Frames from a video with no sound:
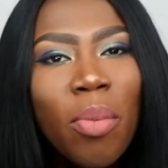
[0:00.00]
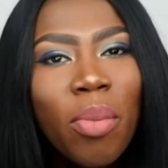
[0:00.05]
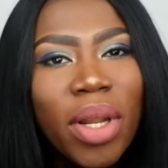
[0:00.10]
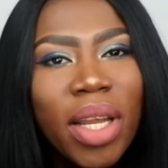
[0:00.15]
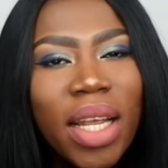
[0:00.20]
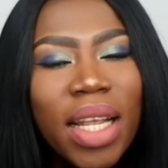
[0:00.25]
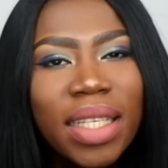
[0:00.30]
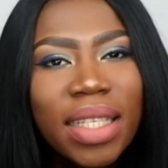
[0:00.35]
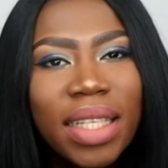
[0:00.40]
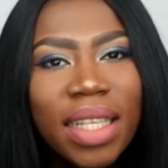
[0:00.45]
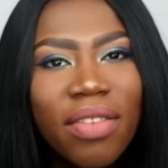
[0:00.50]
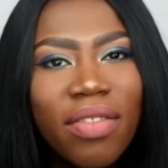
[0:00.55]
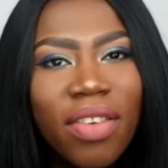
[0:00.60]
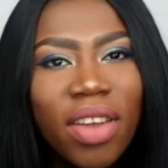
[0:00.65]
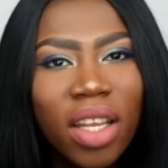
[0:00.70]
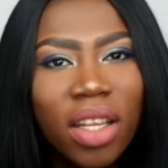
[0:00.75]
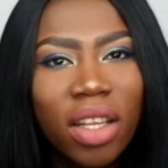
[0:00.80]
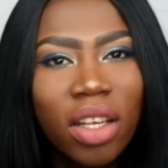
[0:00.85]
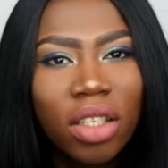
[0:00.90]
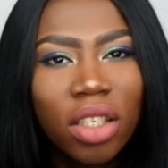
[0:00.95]
please leave
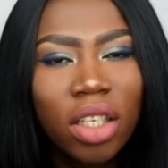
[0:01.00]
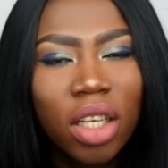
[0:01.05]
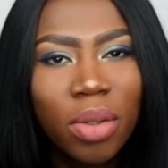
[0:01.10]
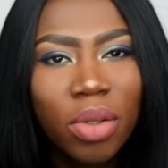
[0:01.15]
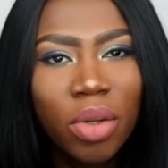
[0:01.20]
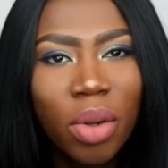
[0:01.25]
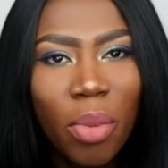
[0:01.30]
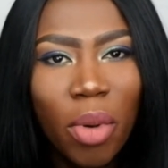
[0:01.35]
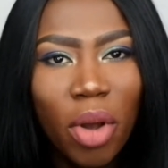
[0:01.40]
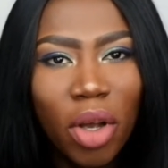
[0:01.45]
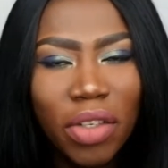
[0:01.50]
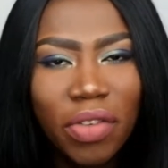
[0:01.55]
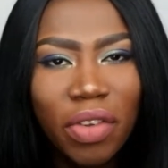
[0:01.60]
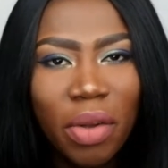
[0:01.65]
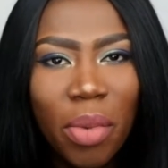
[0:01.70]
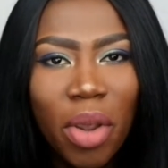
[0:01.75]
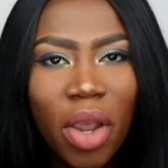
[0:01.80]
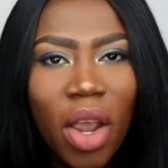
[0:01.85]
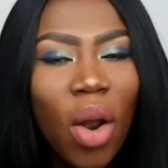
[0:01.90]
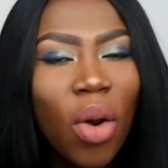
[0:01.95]
it in the description box
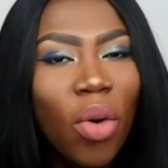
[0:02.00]
for me,